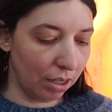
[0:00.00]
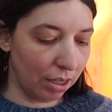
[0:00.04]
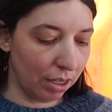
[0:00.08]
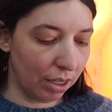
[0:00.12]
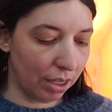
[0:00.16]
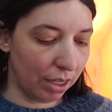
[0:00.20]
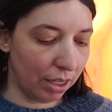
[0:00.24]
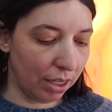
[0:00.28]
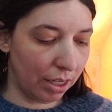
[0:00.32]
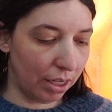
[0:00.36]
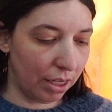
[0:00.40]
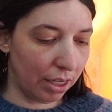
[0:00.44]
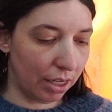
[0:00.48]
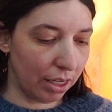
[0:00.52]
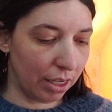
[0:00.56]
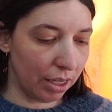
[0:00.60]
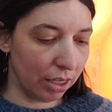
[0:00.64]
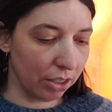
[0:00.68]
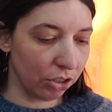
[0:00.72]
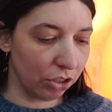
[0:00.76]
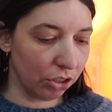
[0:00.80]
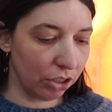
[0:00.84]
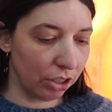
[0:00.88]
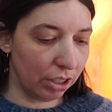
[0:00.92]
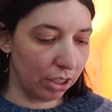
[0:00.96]
I
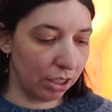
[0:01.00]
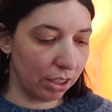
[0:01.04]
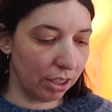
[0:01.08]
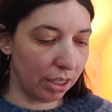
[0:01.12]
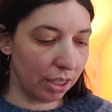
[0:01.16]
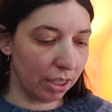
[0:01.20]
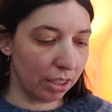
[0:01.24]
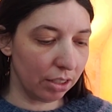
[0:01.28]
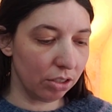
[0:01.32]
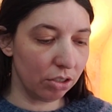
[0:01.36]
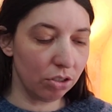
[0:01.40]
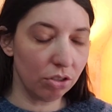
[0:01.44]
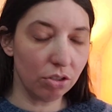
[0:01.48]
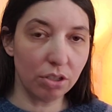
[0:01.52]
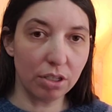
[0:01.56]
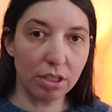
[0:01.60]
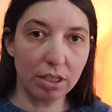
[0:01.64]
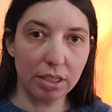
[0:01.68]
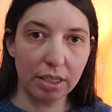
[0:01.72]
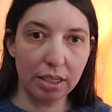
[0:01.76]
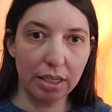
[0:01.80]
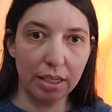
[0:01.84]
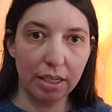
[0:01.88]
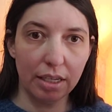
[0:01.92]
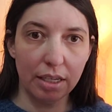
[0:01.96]
actually get to
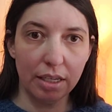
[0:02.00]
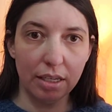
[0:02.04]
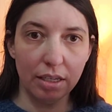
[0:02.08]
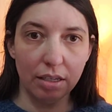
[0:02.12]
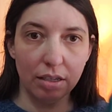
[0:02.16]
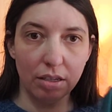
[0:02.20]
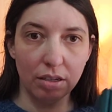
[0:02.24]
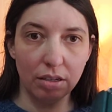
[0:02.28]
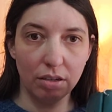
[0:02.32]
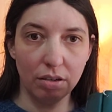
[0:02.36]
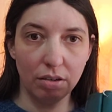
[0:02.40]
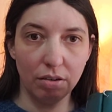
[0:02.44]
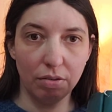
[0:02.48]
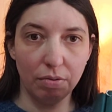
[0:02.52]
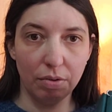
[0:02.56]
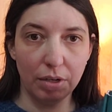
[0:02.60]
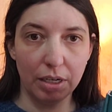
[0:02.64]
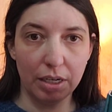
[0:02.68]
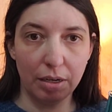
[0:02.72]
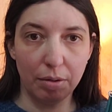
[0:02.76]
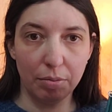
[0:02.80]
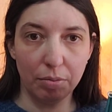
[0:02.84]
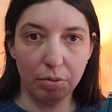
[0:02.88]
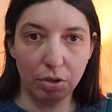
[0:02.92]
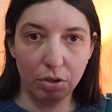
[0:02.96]
see
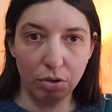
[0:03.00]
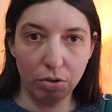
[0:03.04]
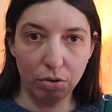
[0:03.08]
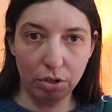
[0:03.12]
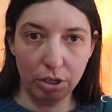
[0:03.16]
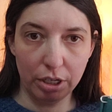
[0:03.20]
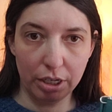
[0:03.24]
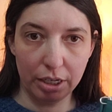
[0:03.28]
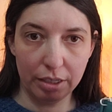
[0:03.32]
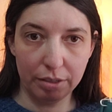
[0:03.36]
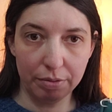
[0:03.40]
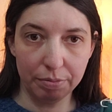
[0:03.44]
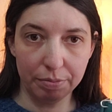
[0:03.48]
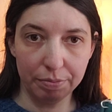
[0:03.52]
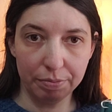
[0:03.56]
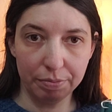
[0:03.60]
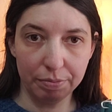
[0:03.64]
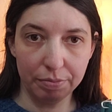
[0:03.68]
what I'm recording.